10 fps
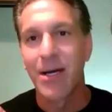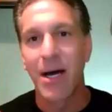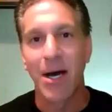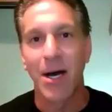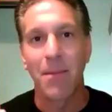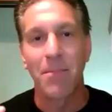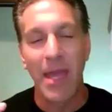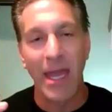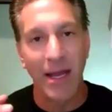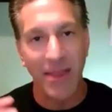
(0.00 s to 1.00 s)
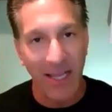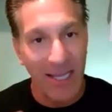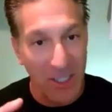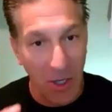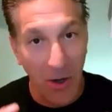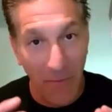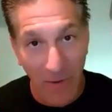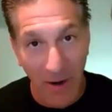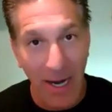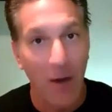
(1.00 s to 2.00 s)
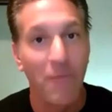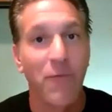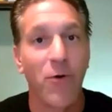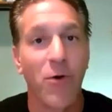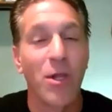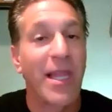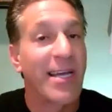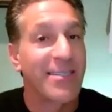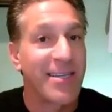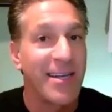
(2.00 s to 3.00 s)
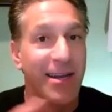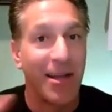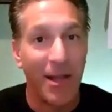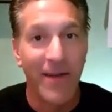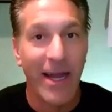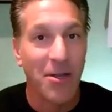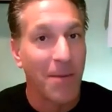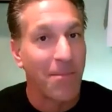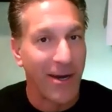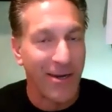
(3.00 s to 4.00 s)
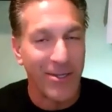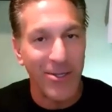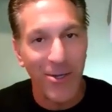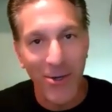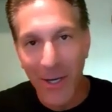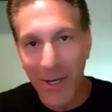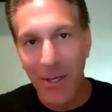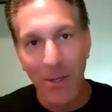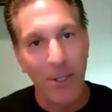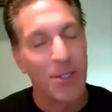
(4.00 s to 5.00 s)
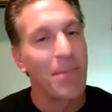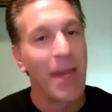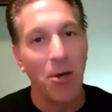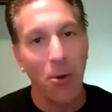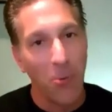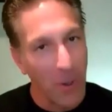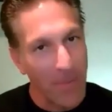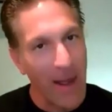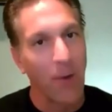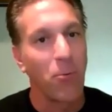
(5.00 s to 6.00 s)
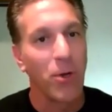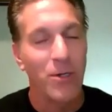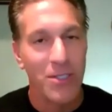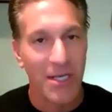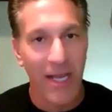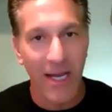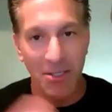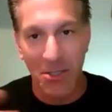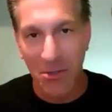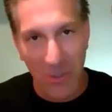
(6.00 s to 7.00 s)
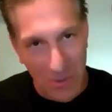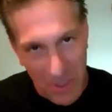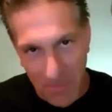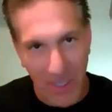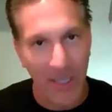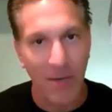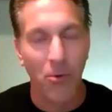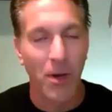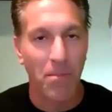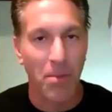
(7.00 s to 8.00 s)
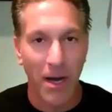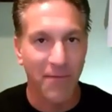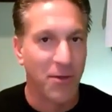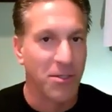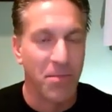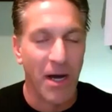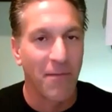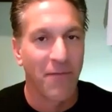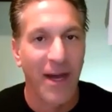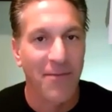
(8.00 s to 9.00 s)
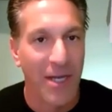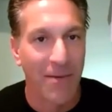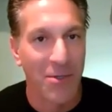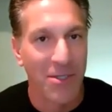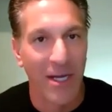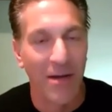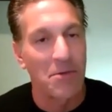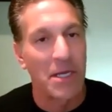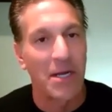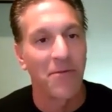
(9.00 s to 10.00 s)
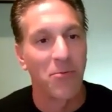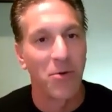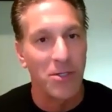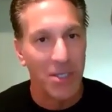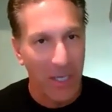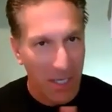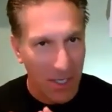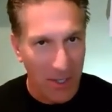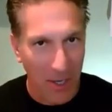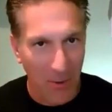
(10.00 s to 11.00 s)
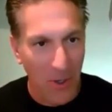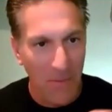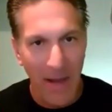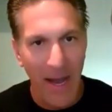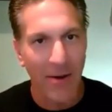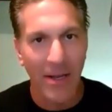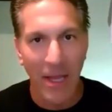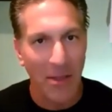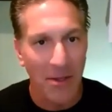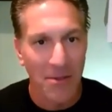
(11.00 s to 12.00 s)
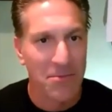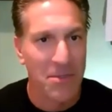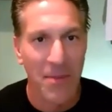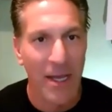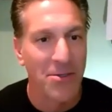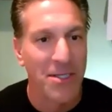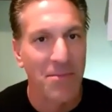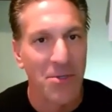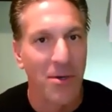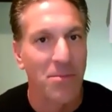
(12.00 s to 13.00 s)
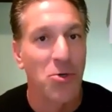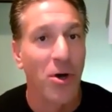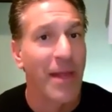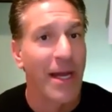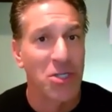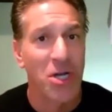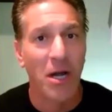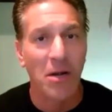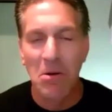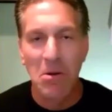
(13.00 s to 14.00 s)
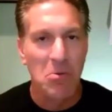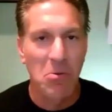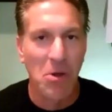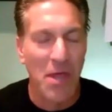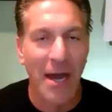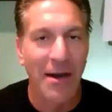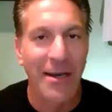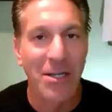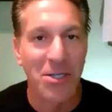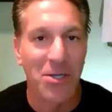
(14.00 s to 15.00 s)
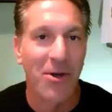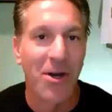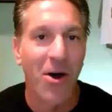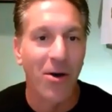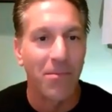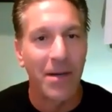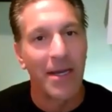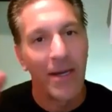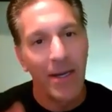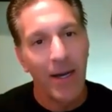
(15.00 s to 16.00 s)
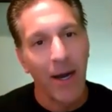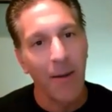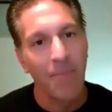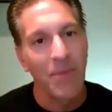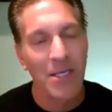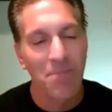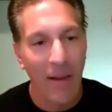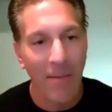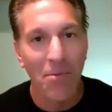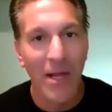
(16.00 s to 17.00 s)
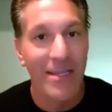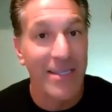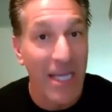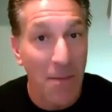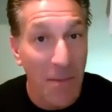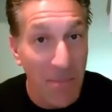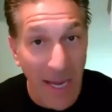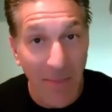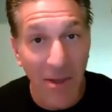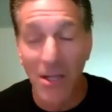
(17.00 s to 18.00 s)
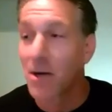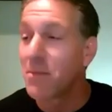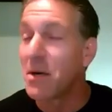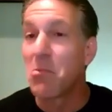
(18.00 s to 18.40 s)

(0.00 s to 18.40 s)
Um, and I think that's a very helpful lesson. And I love how you compared it to the tomato root bound roots. And yes, you typically rip off those bottom five, 10%, you know, the roots that are root bound and, and the tomato seems to absorb that shock without any issue at all. But um, these baby plants need to be babied a little bit